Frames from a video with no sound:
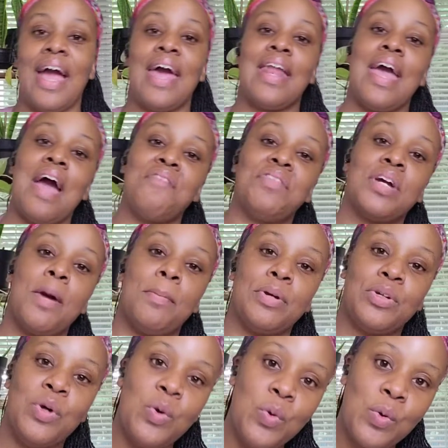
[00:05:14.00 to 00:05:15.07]
I had a half a cup
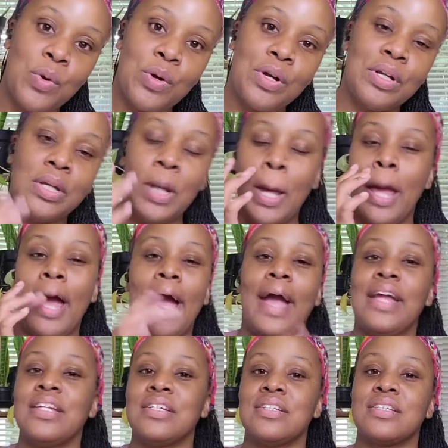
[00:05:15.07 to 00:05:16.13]
of corn.
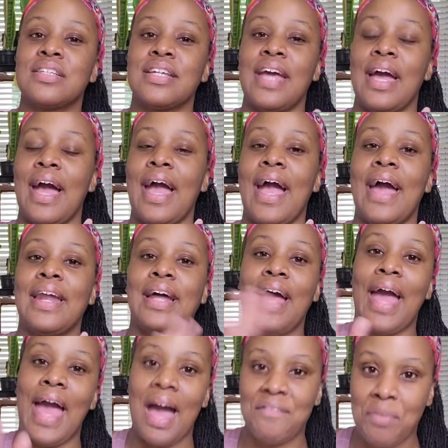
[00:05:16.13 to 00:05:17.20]
I had a
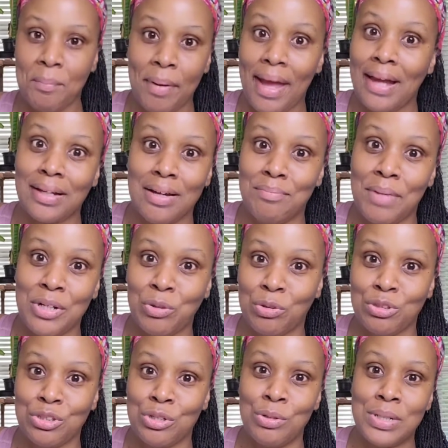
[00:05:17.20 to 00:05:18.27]
half a pack of my
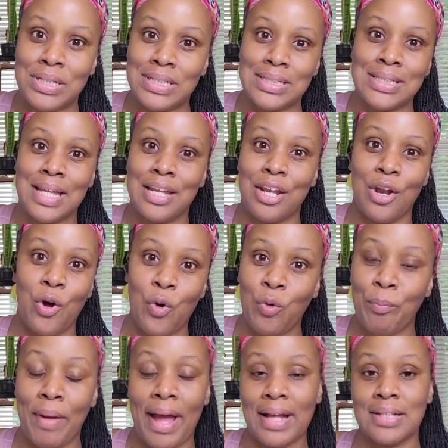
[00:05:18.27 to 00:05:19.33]
daughter's cookies instead of the whole
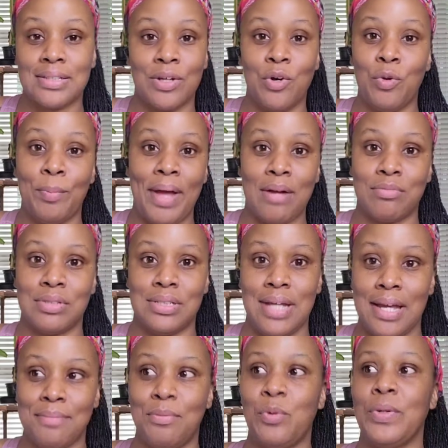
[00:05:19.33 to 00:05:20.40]
pack because the whole pack was
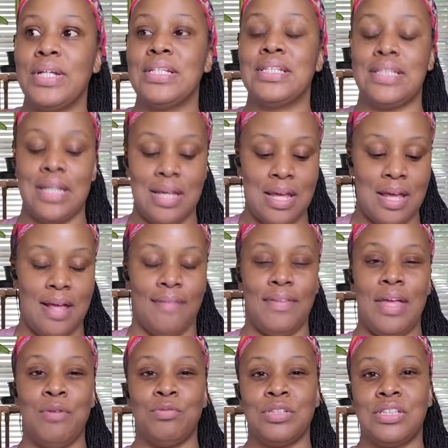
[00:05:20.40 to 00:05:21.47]
9 points.
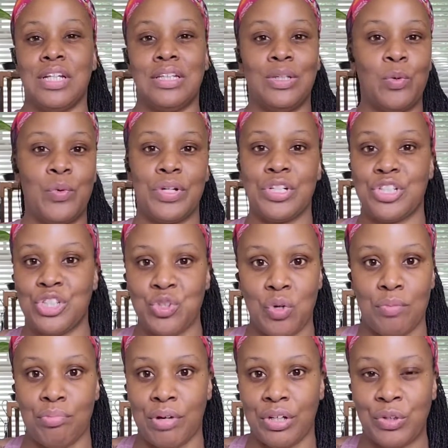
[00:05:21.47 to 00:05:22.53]
It was the Lorna
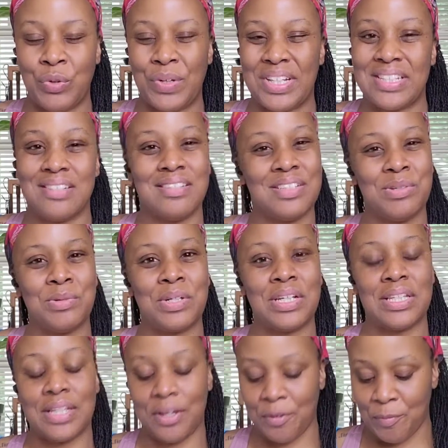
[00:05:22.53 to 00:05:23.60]
shortbread cookies. They're so
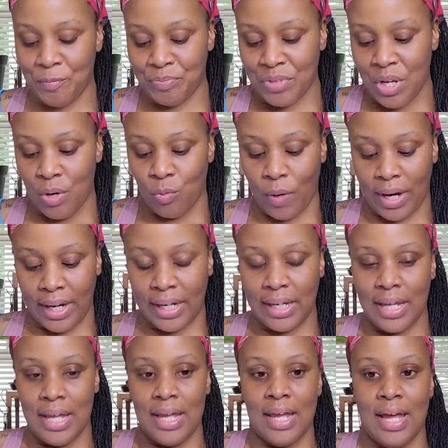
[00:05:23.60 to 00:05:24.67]
good though, right?